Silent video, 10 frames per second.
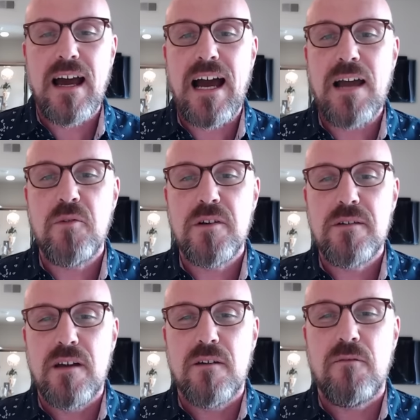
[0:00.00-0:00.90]
I would
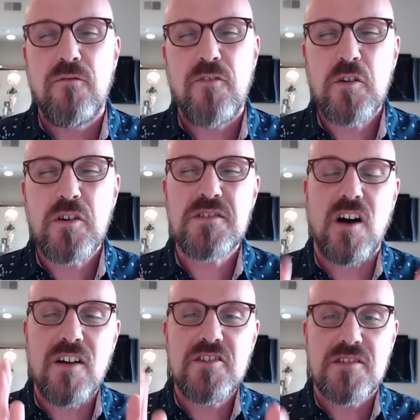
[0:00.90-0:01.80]
focus
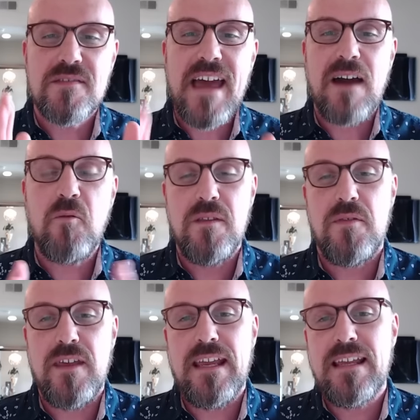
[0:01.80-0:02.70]
on just that one thing.